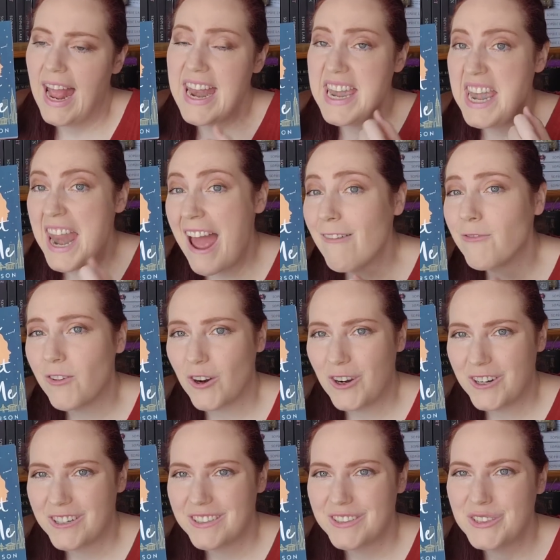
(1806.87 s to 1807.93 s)
And
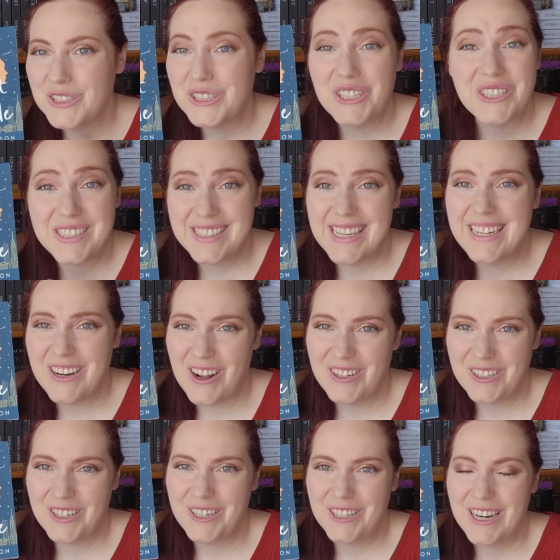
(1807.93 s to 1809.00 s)
never looks in
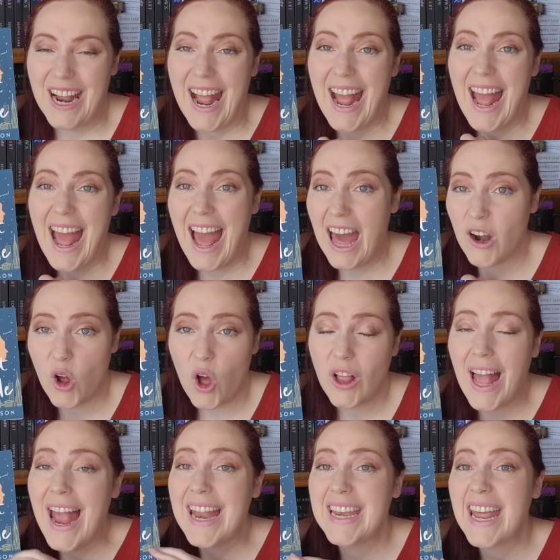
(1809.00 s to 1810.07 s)
on her at
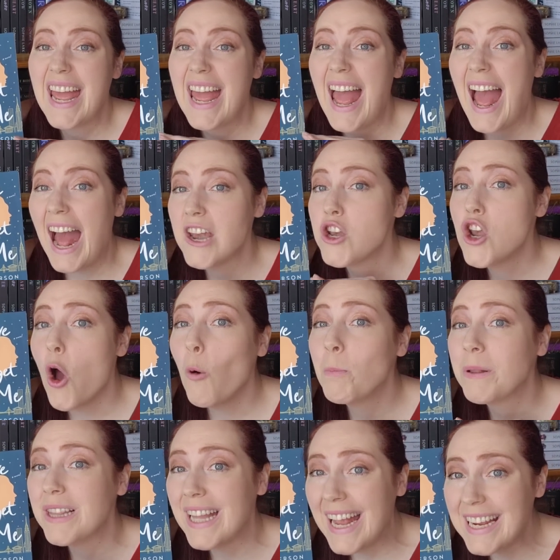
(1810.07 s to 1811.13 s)
all and had no
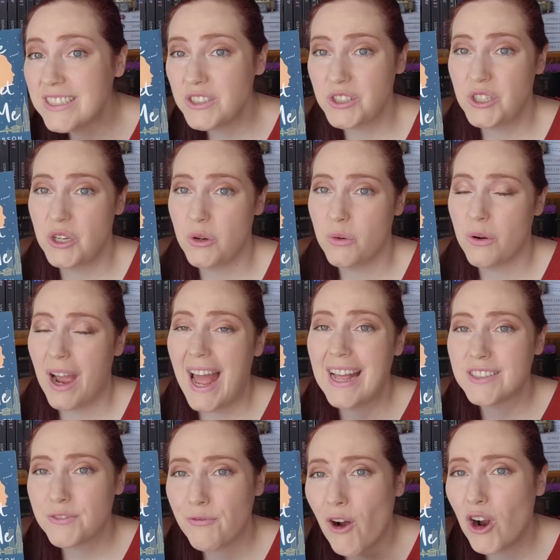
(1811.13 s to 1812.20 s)
plans to
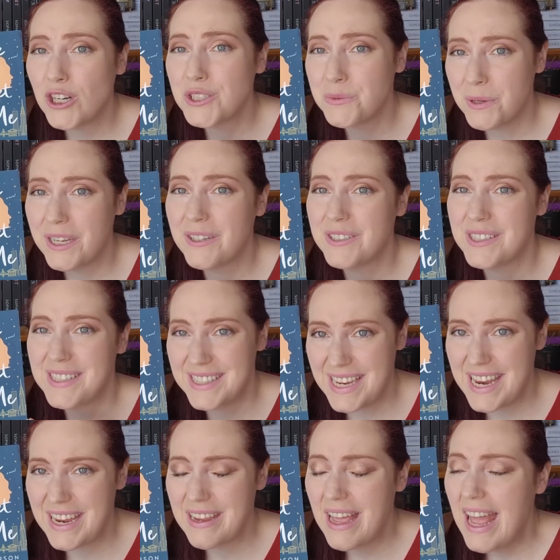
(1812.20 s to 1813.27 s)
as far as we could
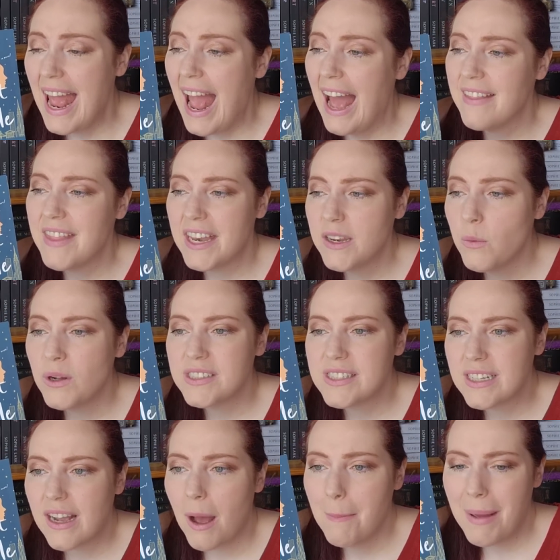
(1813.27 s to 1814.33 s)
see. And then he
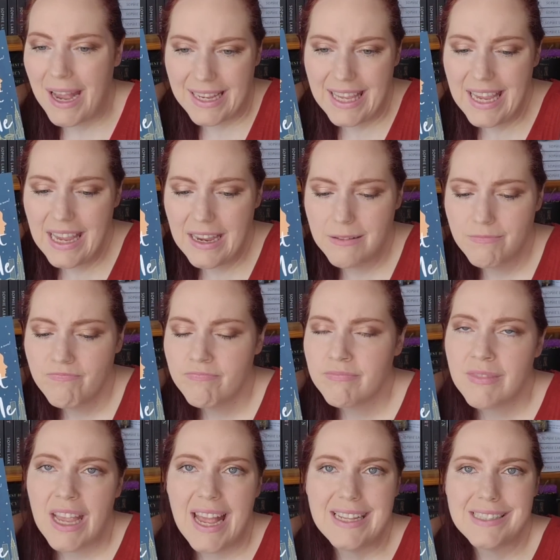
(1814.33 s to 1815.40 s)
wants to come back in
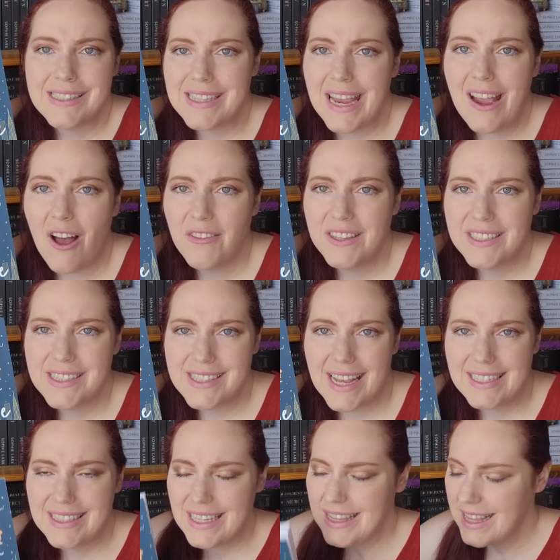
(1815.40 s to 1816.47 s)
and say all these
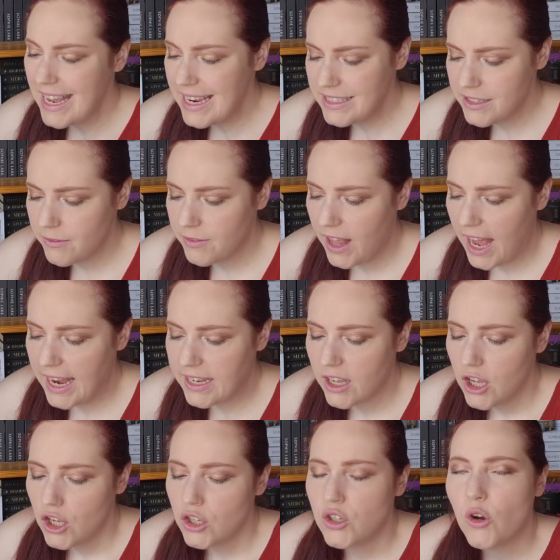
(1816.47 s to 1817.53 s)
sexy things of like,
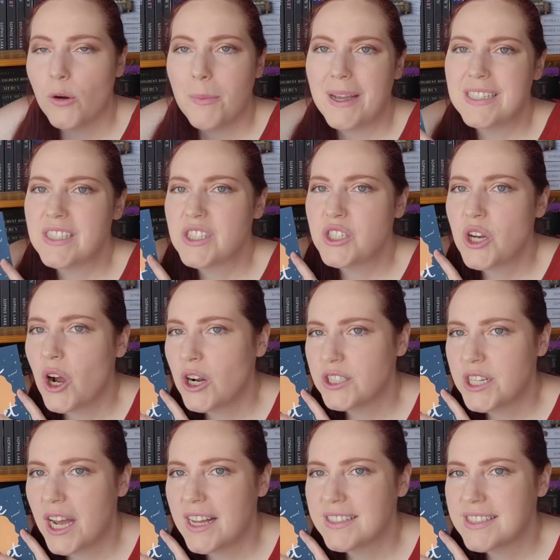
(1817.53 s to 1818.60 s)
you're my
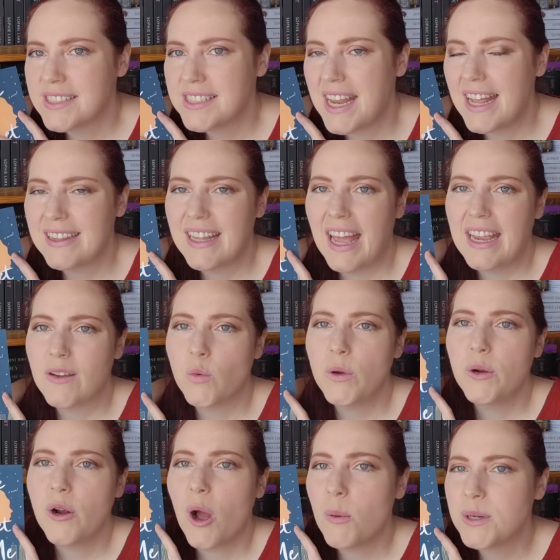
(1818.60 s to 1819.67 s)
stardust and like,
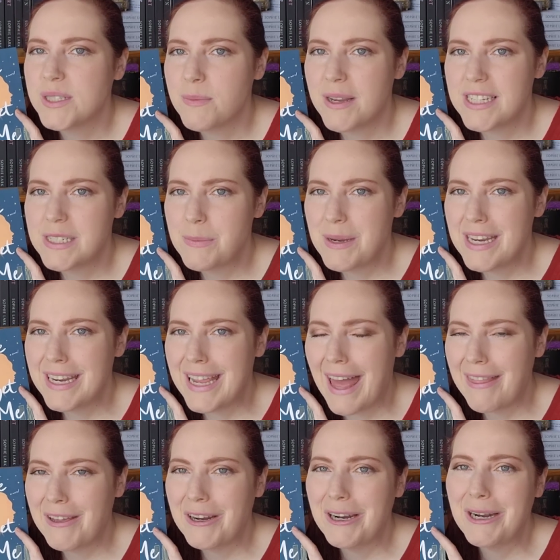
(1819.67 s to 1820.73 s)
we were always meant to be
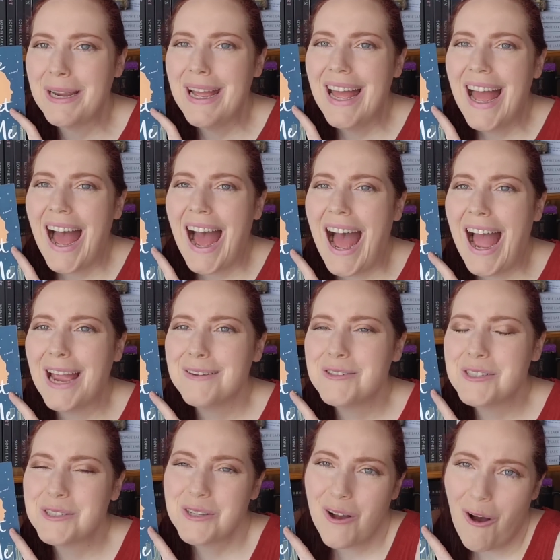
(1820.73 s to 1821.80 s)
together. I
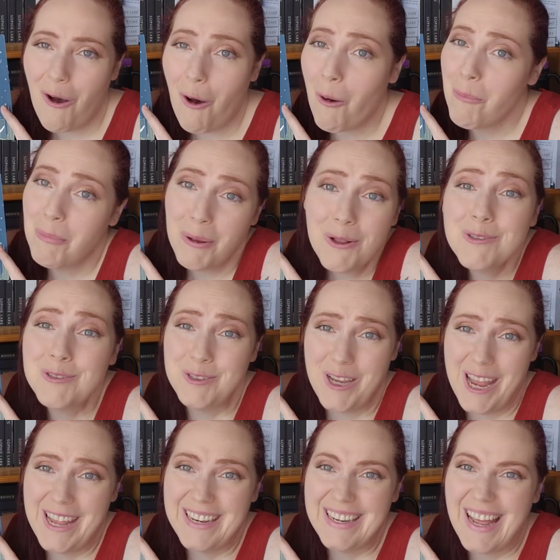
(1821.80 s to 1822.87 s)
just call
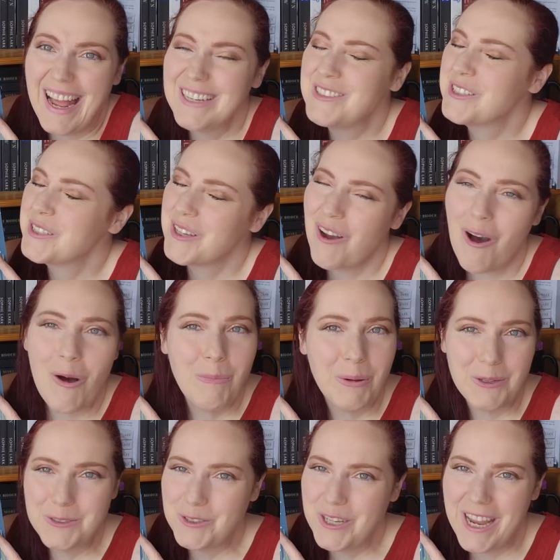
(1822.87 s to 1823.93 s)
bullshit. I just call
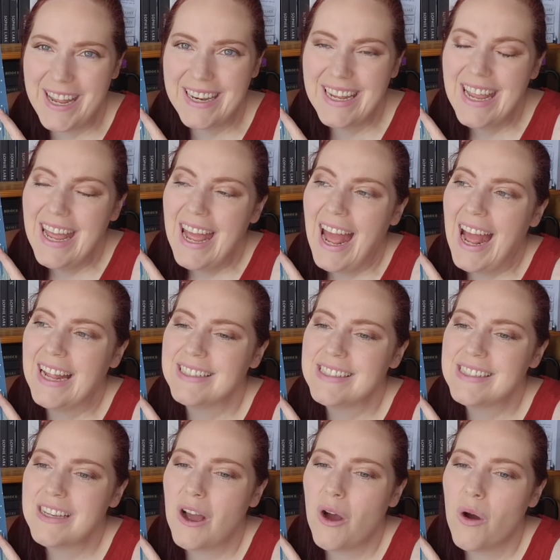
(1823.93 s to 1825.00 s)
bullshit.
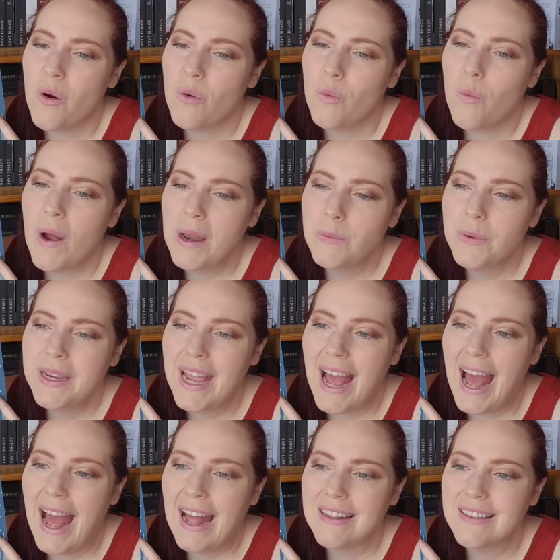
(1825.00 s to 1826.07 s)
And so when we
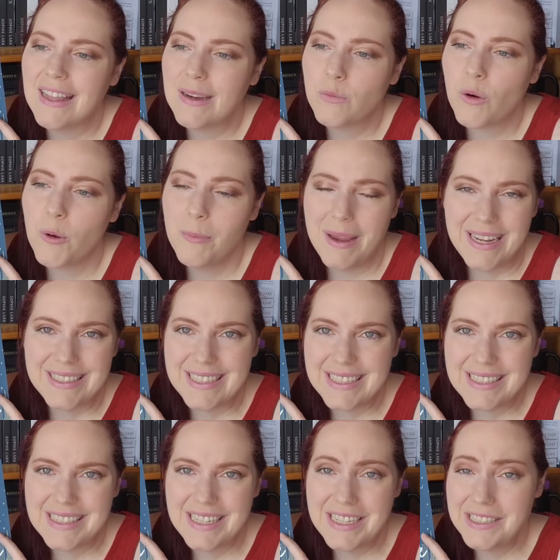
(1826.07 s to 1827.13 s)
had like
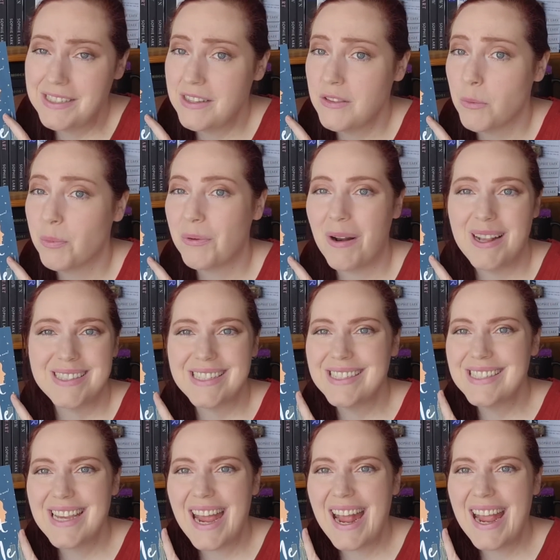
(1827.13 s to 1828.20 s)
romantic scenes in the
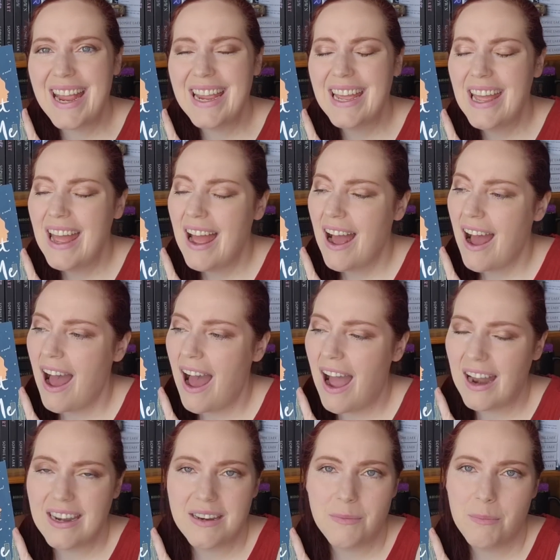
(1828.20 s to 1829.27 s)
present day,
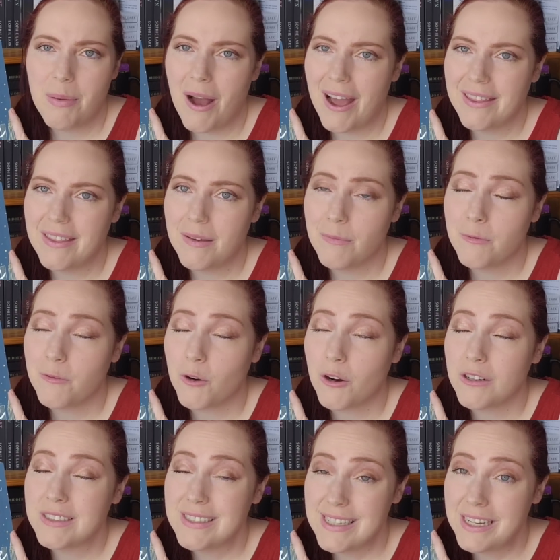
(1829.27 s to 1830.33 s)
I didn't buy them
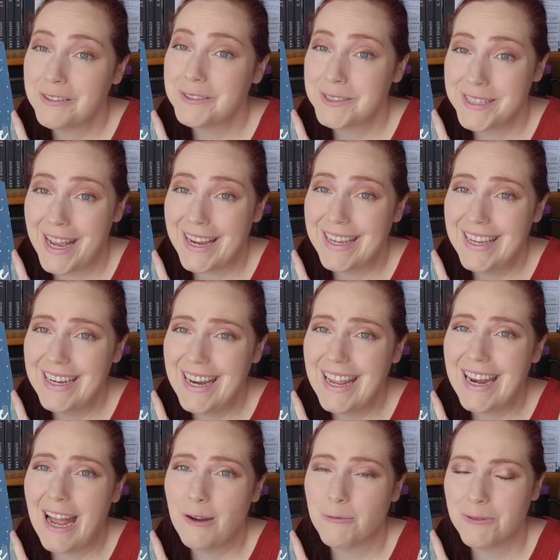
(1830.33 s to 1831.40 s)
for a single second.
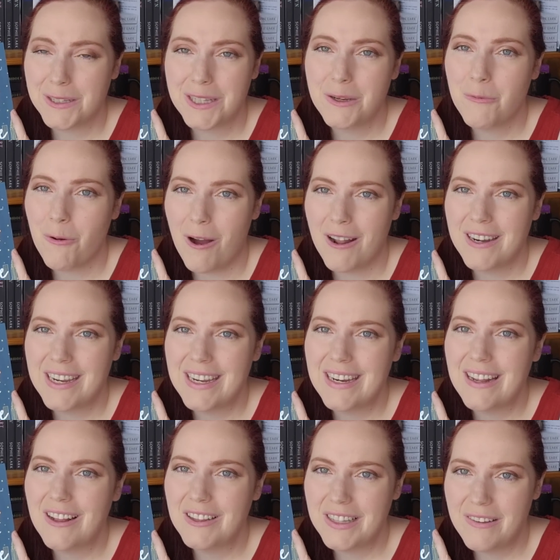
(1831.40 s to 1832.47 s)
And I really
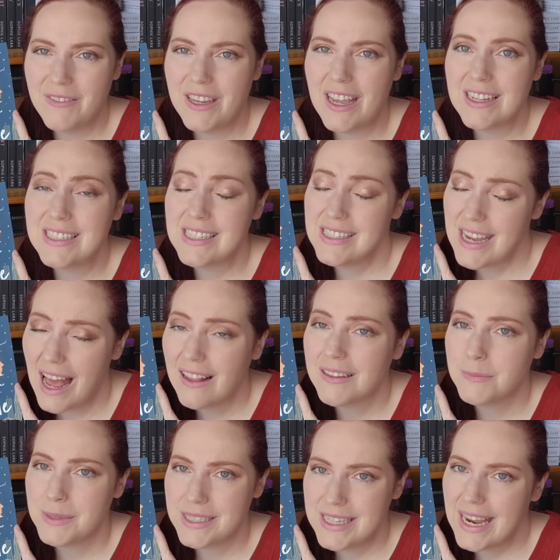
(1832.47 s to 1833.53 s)
wanted Olivia to tell
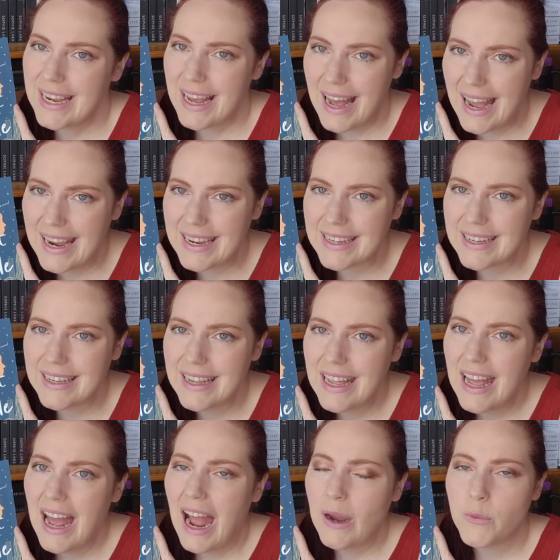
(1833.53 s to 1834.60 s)
him to take a hike.
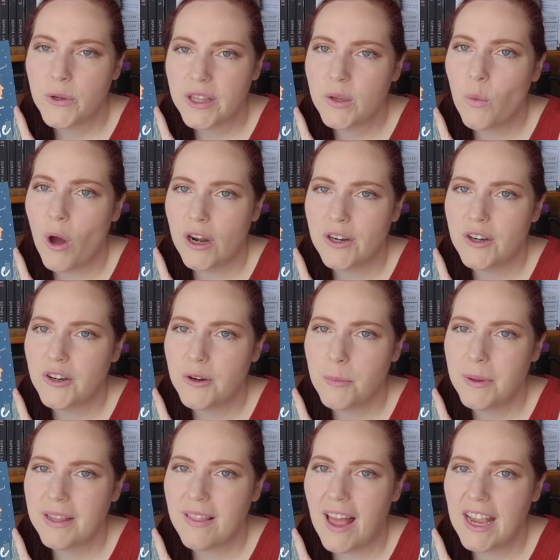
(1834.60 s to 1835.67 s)
I really wanted her
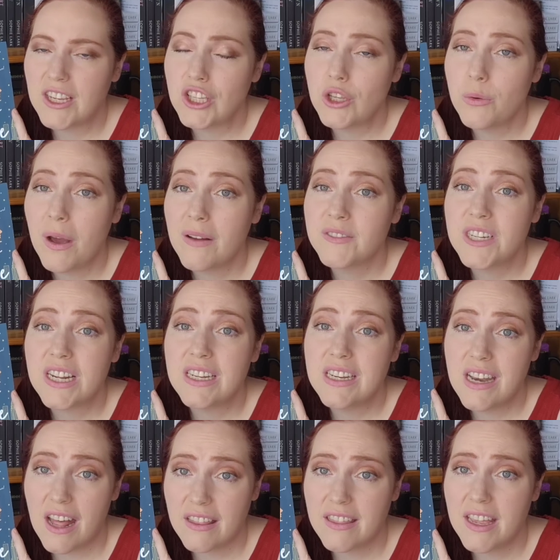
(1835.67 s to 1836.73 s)
to be like, You have
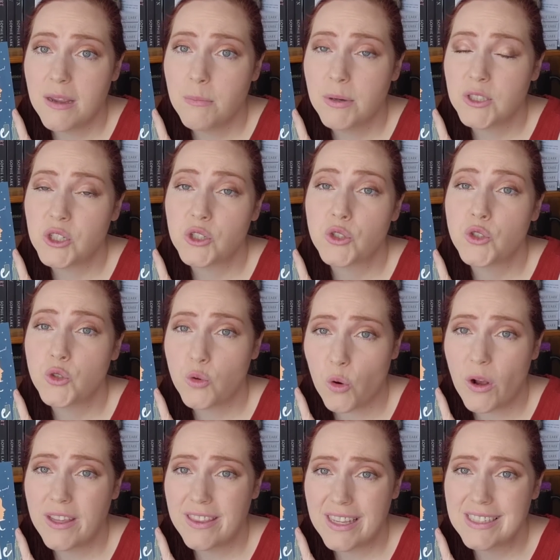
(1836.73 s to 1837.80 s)
done nothing but
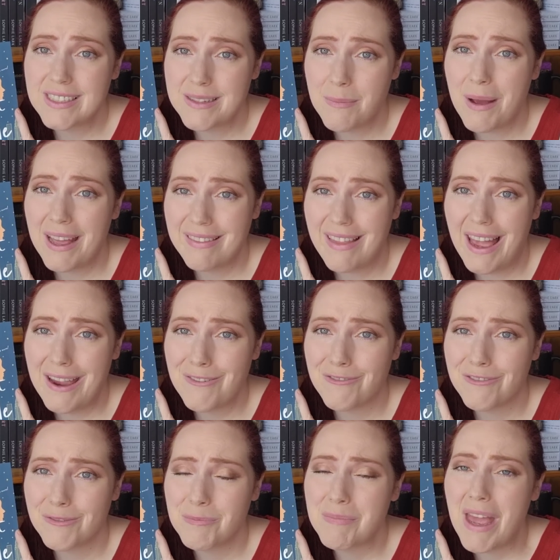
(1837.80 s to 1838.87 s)
destroy things in my
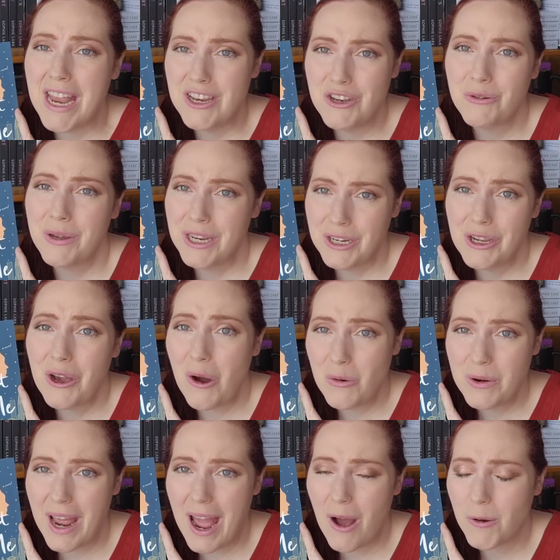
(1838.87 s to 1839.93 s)
life, and you can
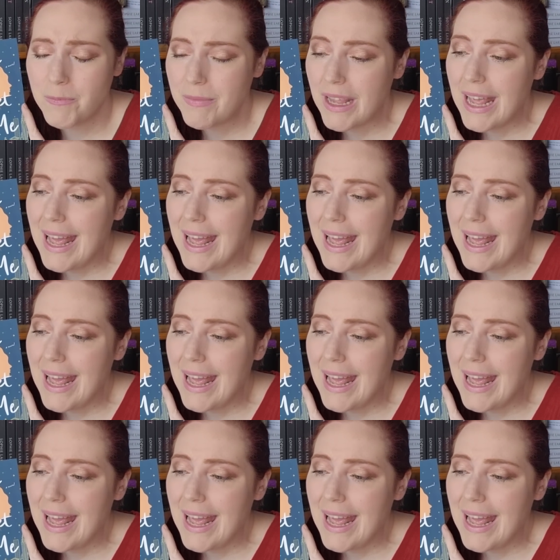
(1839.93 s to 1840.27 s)
go now.